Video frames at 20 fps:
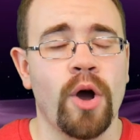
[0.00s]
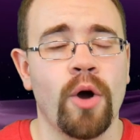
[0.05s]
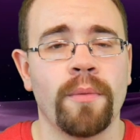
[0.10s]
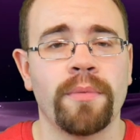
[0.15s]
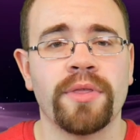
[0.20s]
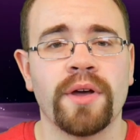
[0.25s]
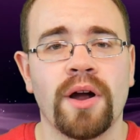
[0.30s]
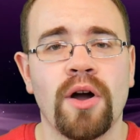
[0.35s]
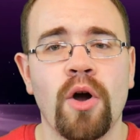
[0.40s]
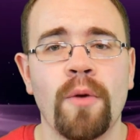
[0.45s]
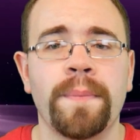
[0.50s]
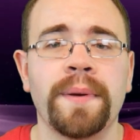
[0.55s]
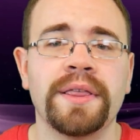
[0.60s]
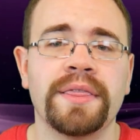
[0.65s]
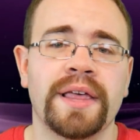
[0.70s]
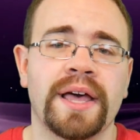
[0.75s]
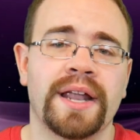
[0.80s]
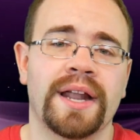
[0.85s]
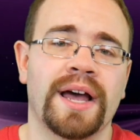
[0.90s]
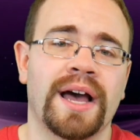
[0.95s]
Hope they're
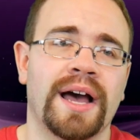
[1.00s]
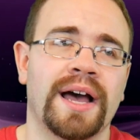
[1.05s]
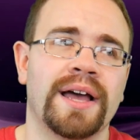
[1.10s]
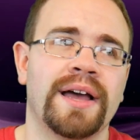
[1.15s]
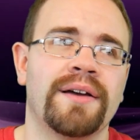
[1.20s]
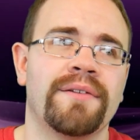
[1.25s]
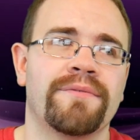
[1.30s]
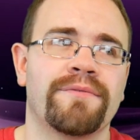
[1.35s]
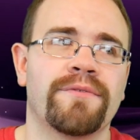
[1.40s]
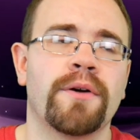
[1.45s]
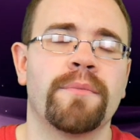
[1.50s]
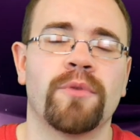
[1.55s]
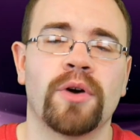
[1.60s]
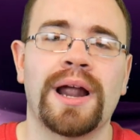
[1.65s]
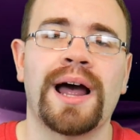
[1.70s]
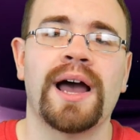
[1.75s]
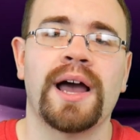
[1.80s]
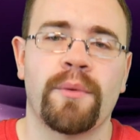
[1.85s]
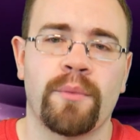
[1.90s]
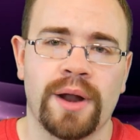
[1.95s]
hoping that, uh, from
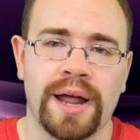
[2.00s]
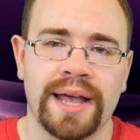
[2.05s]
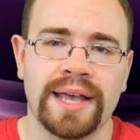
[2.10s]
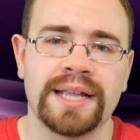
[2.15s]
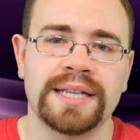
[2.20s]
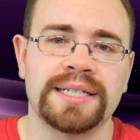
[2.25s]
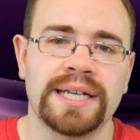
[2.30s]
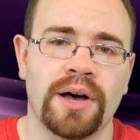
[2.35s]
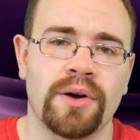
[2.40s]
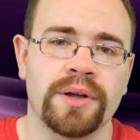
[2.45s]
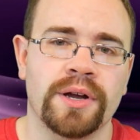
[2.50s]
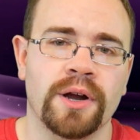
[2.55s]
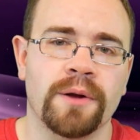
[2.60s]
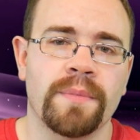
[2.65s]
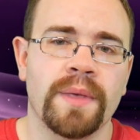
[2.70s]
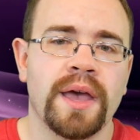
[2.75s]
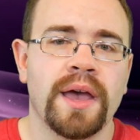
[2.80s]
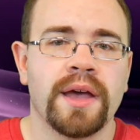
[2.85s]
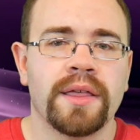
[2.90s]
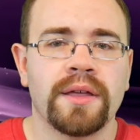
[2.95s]
what I what I can tell here,